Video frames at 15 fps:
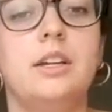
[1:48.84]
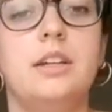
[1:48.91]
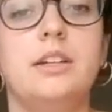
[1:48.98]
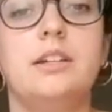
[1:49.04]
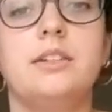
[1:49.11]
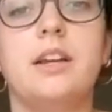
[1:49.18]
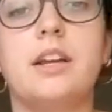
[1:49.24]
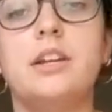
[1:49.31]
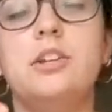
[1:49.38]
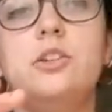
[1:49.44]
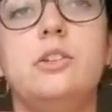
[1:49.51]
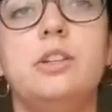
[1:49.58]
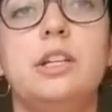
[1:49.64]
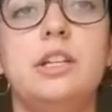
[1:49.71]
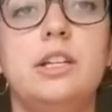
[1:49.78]
Second, you
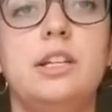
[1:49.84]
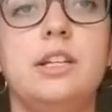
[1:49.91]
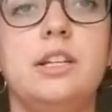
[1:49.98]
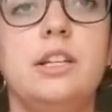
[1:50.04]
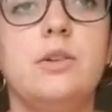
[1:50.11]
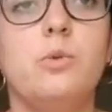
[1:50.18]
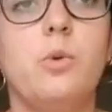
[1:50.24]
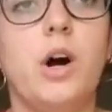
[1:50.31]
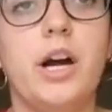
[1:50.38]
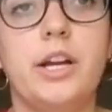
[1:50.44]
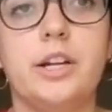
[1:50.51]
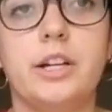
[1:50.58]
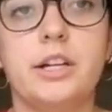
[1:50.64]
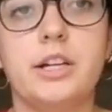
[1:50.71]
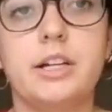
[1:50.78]
need
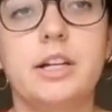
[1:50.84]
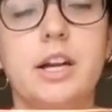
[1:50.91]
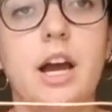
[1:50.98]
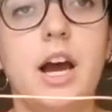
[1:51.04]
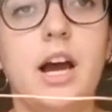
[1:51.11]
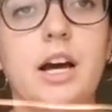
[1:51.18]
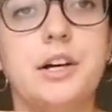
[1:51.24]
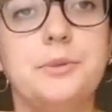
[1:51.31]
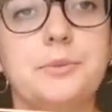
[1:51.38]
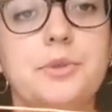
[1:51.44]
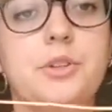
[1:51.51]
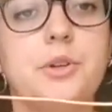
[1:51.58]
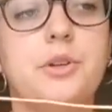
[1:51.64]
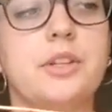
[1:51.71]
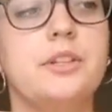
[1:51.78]
wire.
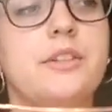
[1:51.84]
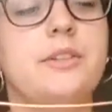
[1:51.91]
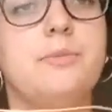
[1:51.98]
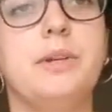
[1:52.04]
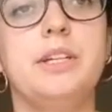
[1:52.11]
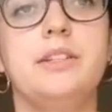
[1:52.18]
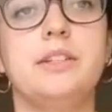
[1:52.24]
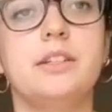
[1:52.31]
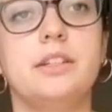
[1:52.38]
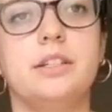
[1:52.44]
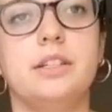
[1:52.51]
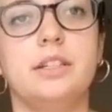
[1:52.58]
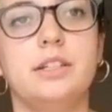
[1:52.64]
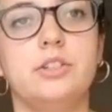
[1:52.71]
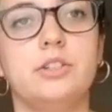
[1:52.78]
So this is
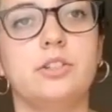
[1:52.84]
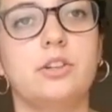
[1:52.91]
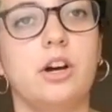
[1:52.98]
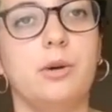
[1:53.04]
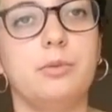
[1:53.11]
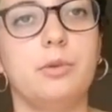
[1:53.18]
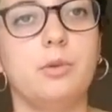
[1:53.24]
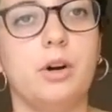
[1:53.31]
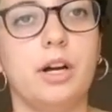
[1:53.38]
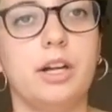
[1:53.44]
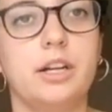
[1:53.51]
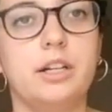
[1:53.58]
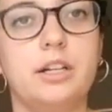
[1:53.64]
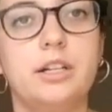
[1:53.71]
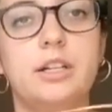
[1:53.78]
basically just copper
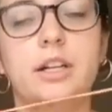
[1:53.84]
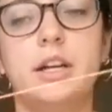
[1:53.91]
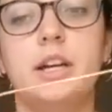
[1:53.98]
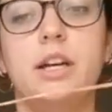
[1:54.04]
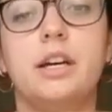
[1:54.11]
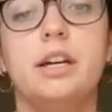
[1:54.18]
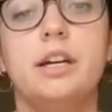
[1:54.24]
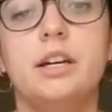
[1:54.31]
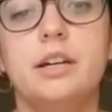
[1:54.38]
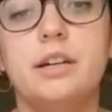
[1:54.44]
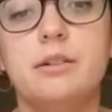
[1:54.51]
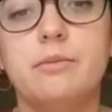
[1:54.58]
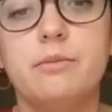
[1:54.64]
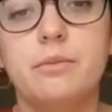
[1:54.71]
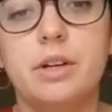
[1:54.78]
wire,
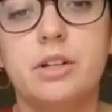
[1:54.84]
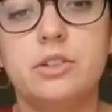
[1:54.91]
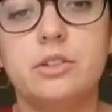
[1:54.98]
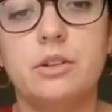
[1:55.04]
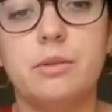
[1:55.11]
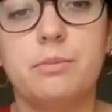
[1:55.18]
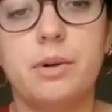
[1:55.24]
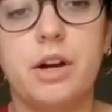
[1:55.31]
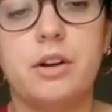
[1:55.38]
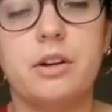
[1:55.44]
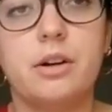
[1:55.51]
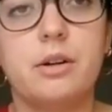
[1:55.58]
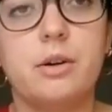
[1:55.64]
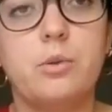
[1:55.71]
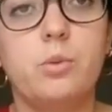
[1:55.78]
about
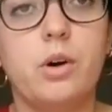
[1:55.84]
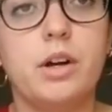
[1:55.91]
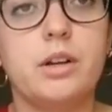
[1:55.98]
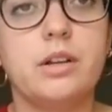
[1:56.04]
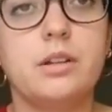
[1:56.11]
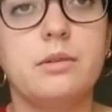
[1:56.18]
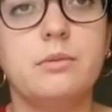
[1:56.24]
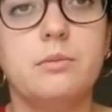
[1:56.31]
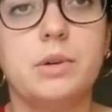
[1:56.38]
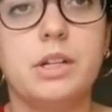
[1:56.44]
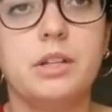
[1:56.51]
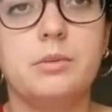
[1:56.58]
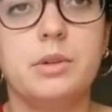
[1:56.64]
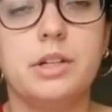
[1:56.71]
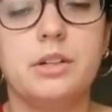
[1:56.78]
1
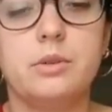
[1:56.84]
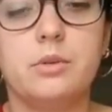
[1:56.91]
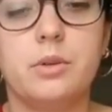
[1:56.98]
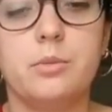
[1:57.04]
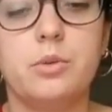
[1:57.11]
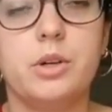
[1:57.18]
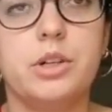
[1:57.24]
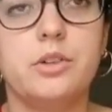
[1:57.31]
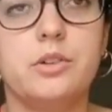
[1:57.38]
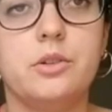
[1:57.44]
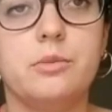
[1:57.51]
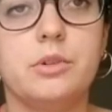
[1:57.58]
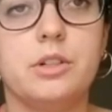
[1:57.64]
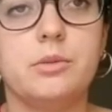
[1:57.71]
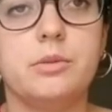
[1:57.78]
millimeter, 1.2
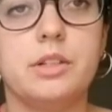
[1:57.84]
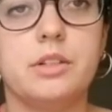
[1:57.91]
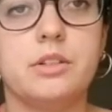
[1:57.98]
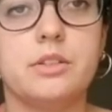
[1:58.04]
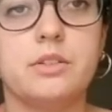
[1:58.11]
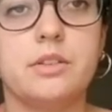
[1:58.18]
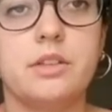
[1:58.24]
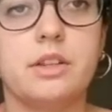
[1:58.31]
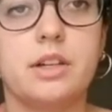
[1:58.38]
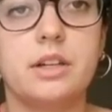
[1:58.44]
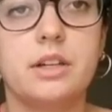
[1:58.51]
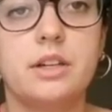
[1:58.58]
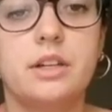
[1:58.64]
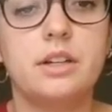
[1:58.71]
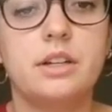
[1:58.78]
millimeters
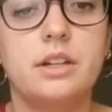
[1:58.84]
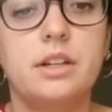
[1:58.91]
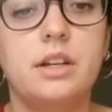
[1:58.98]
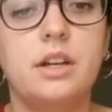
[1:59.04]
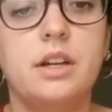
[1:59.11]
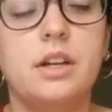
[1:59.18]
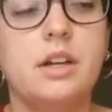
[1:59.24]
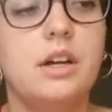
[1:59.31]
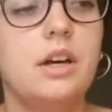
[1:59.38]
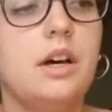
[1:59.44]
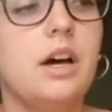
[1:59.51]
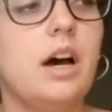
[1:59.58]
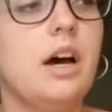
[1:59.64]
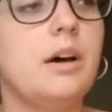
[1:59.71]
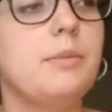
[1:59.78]
thick.
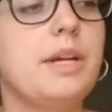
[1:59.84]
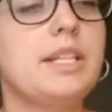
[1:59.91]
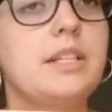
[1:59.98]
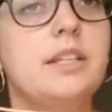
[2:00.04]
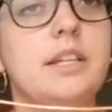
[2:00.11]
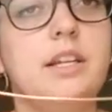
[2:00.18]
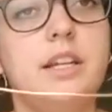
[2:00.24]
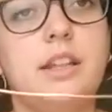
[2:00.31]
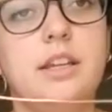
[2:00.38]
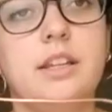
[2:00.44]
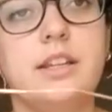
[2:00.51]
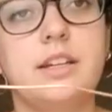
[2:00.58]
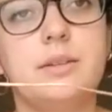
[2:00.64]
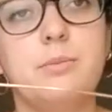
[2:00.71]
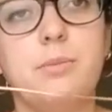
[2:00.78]
Basically anything
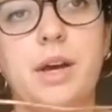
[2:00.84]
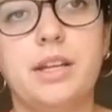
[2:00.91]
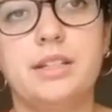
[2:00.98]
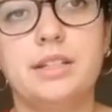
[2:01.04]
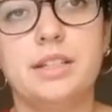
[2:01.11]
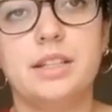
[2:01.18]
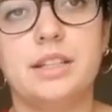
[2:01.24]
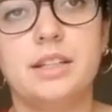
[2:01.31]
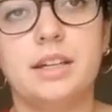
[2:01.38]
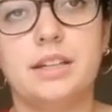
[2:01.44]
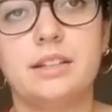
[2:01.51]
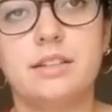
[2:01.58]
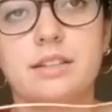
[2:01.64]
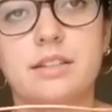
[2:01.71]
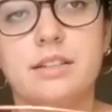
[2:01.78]
that's bendy,
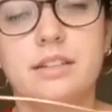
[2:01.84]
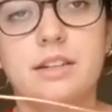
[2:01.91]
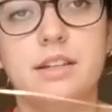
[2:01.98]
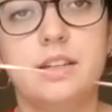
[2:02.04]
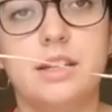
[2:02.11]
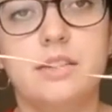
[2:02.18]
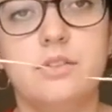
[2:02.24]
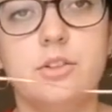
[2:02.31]
that's going to give you